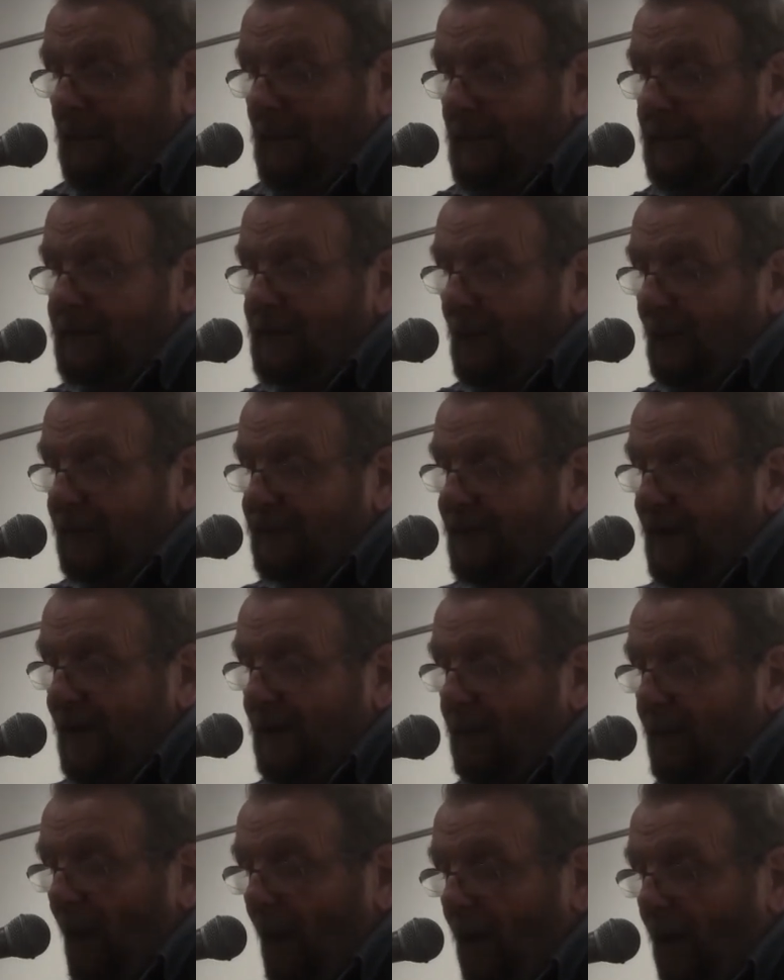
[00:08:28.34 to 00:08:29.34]
He shook his
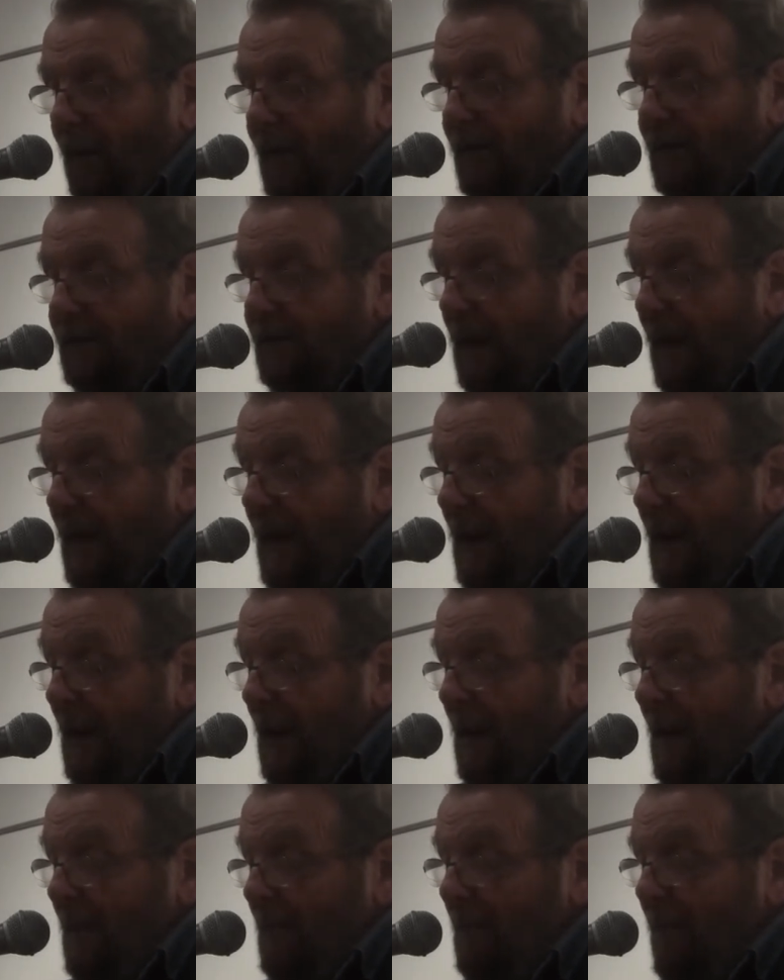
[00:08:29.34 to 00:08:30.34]
head ponderously.
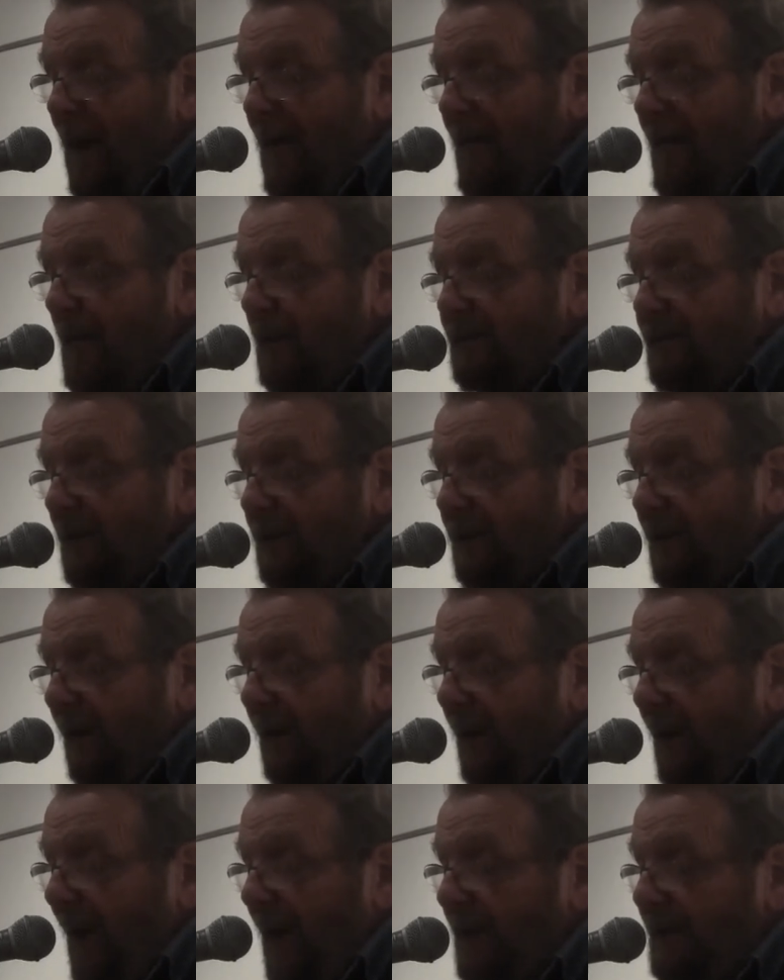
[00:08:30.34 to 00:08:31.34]
Mary was in
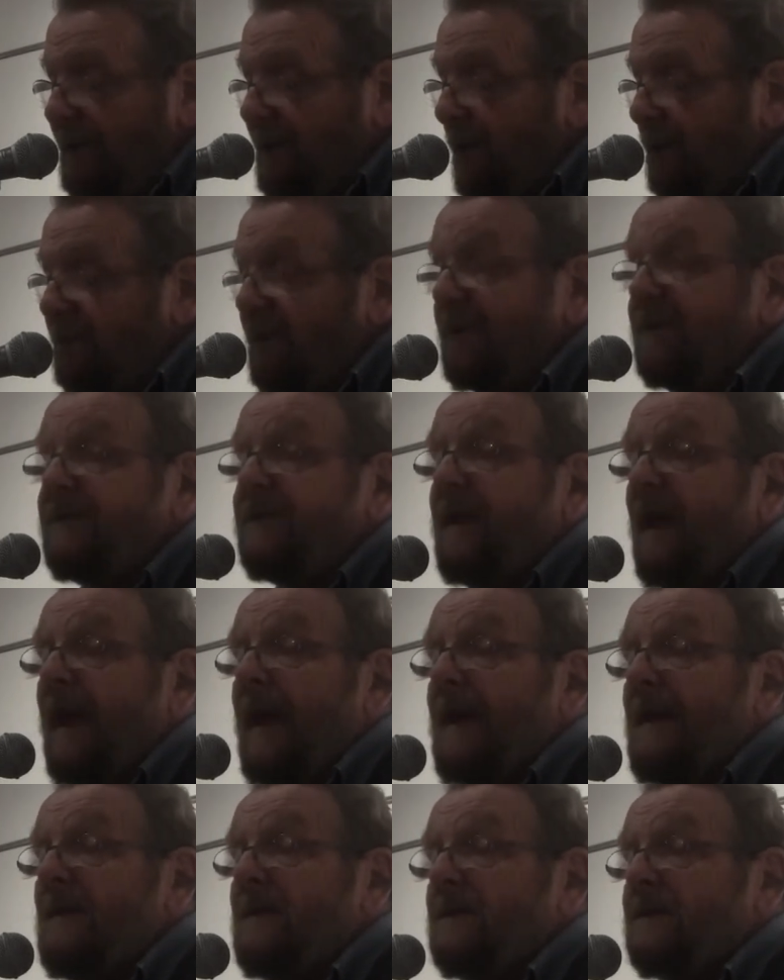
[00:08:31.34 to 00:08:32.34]
tonight. She was in
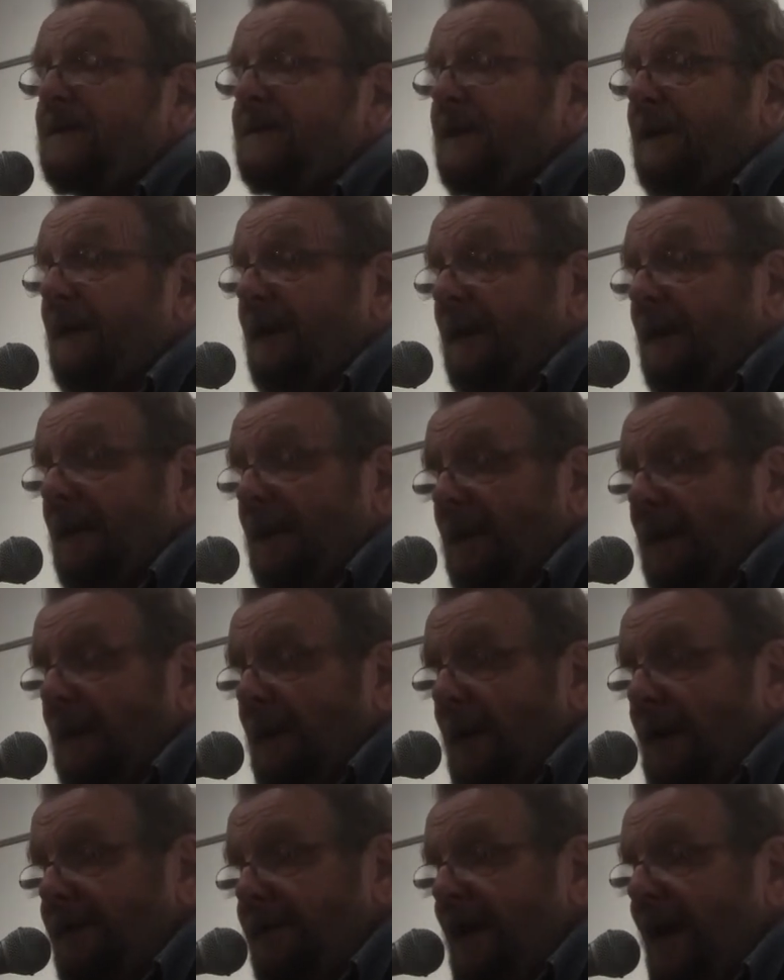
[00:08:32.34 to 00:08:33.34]
tears.
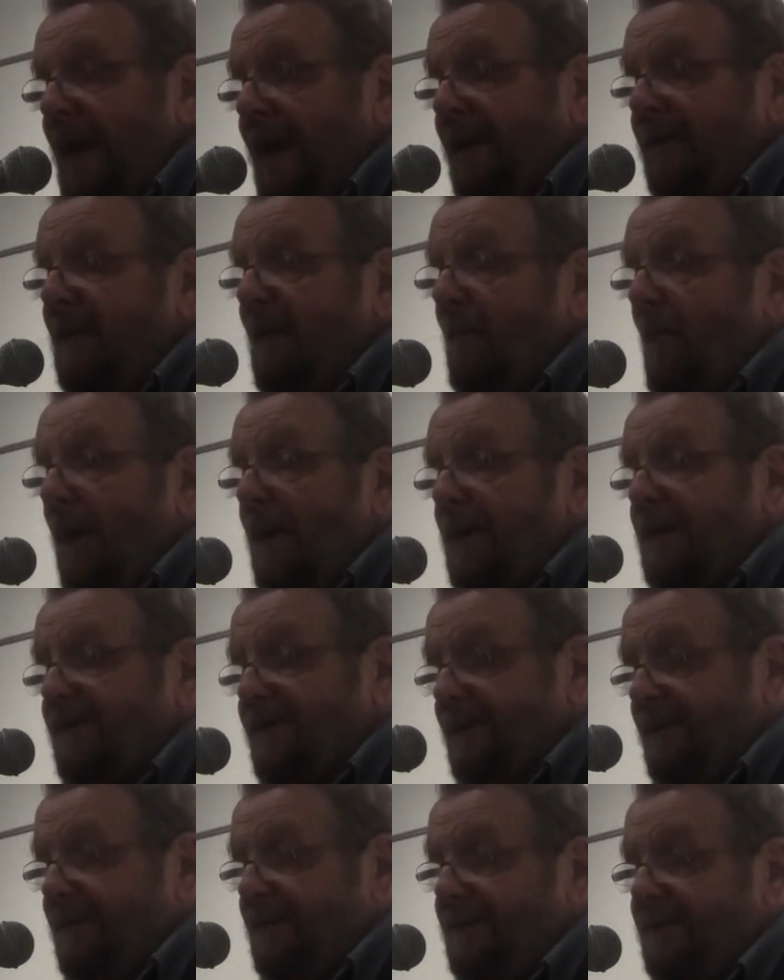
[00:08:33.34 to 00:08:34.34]
He'd taken the money
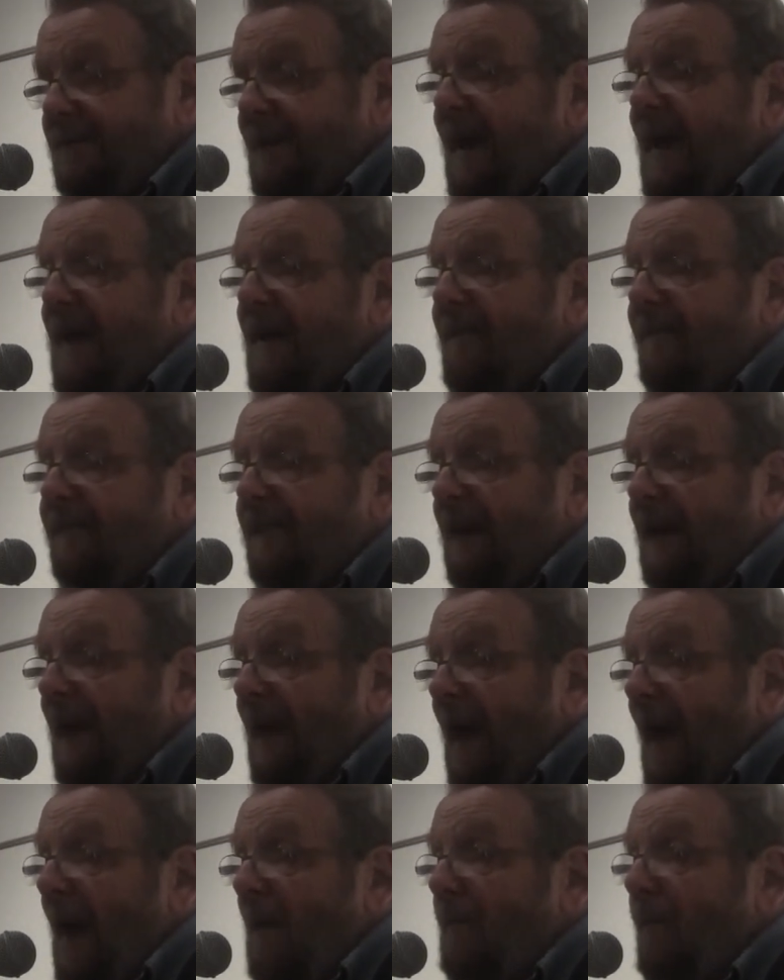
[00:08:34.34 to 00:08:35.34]
she'd saved
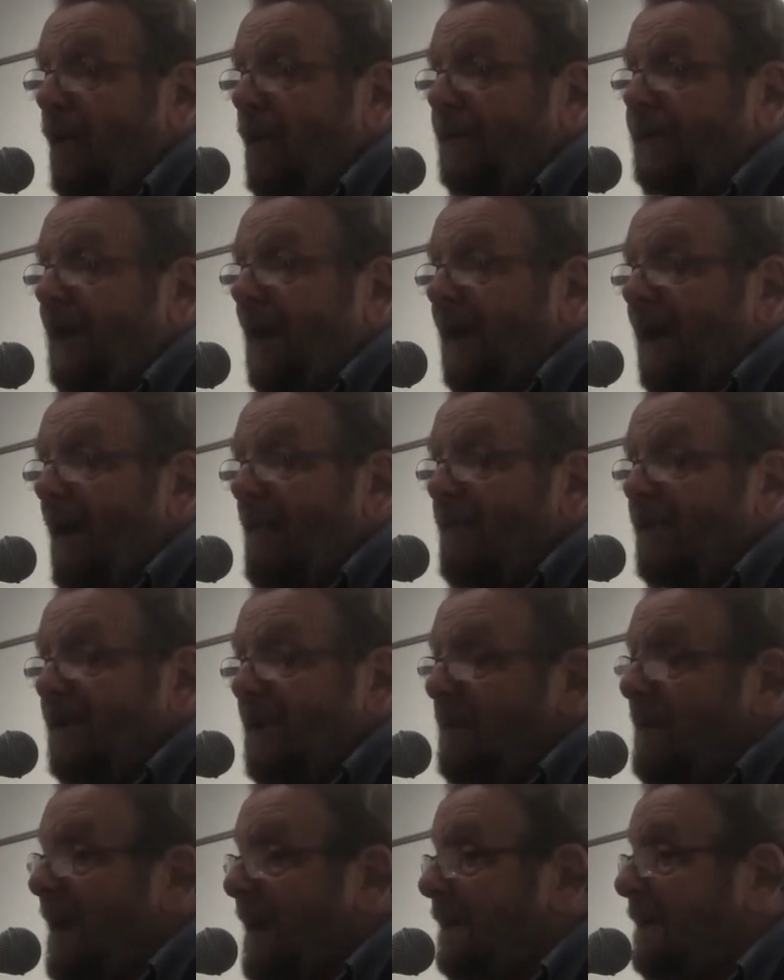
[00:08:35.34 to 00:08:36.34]
and bought the lumber
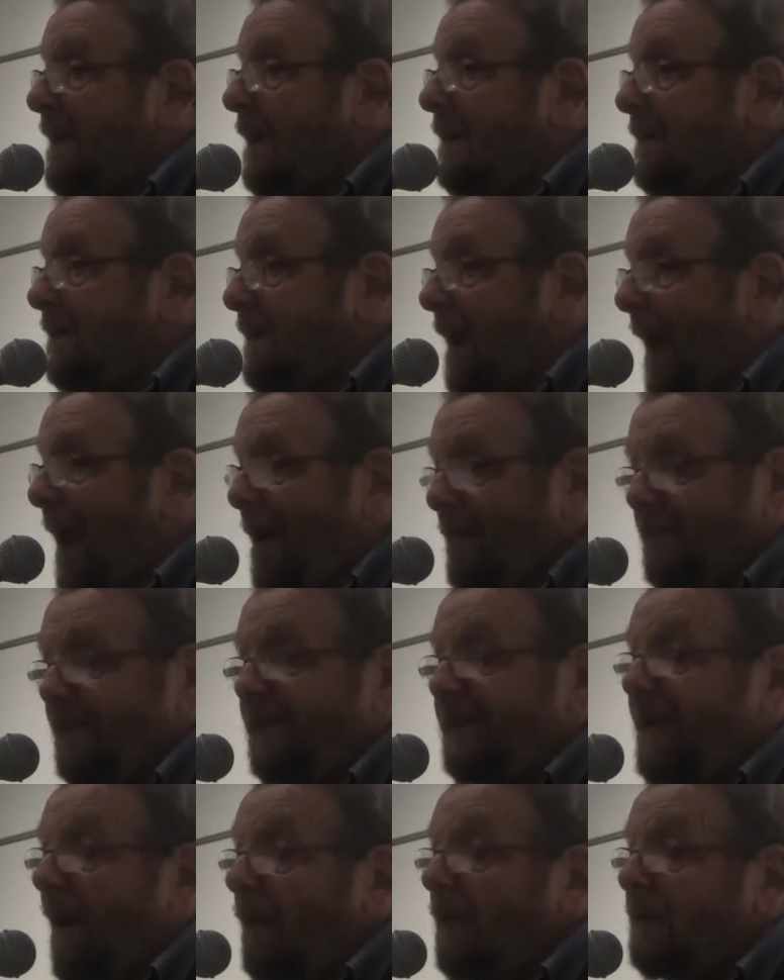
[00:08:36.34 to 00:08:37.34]
to make the
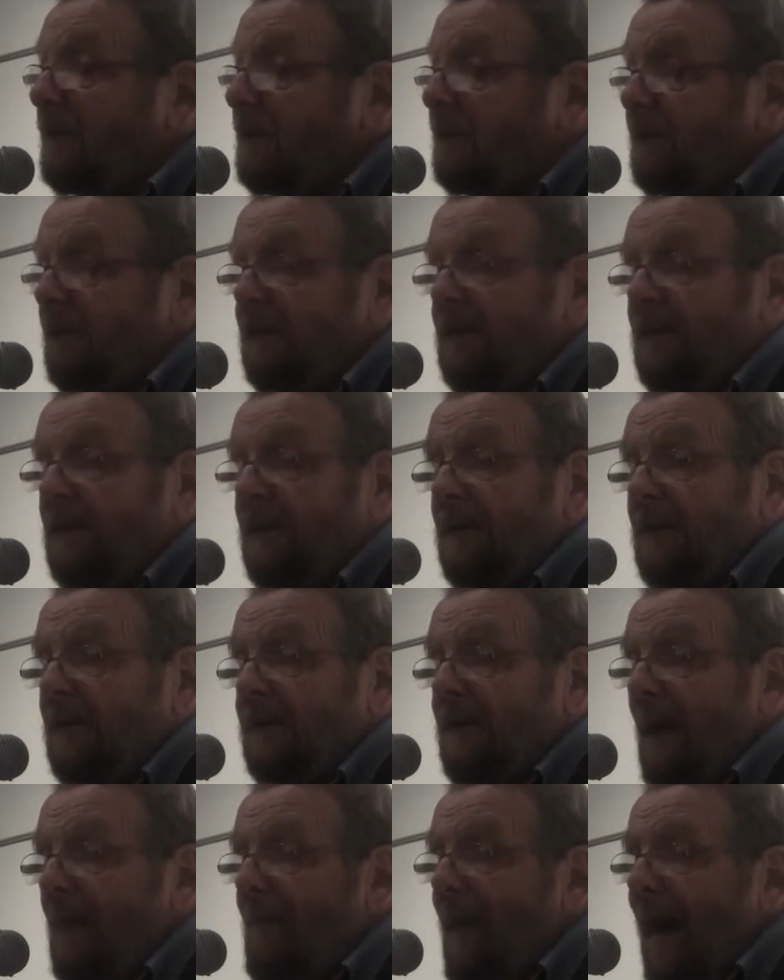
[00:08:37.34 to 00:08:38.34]
damn ducks.
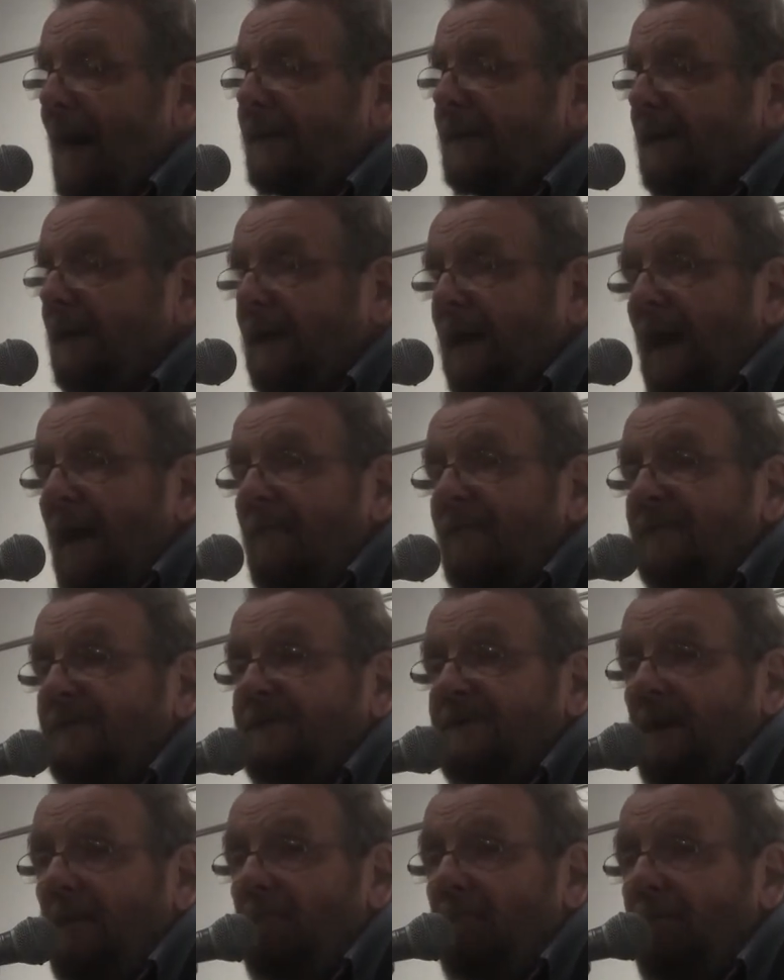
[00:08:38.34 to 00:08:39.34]
That man
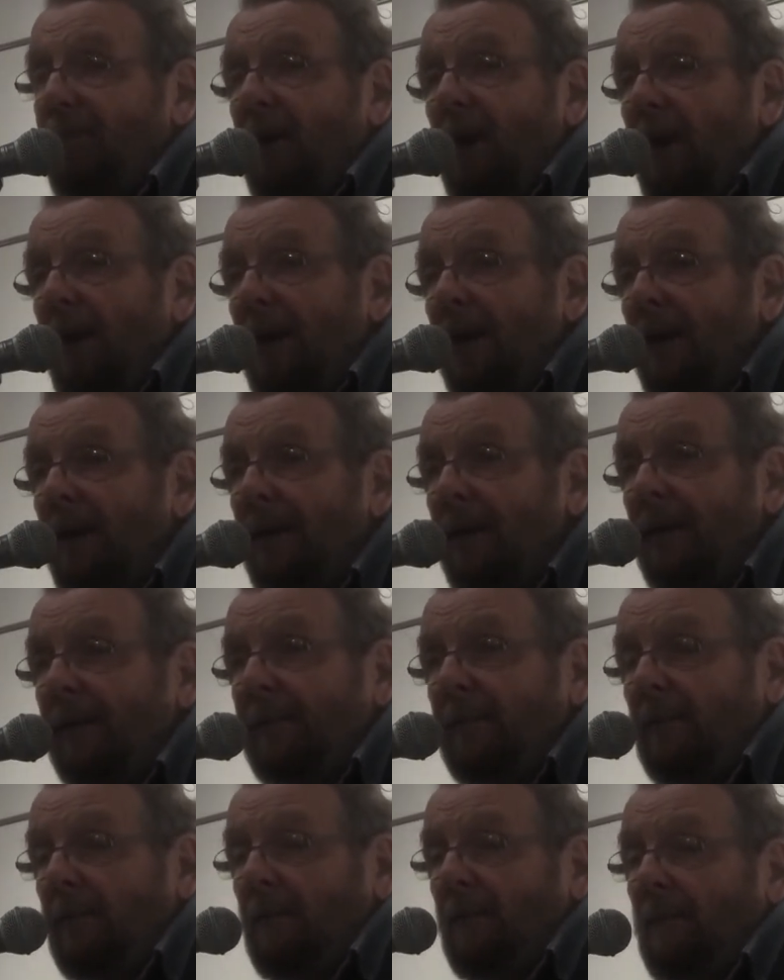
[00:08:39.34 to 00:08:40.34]
Galvin's a bloody
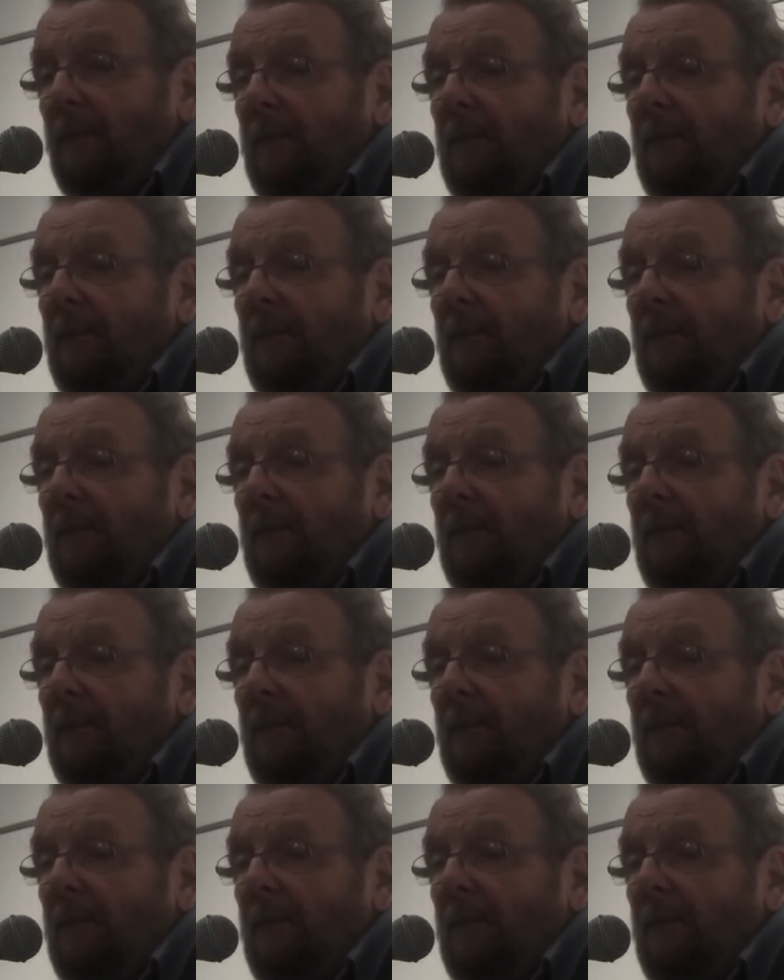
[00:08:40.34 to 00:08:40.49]
idiot.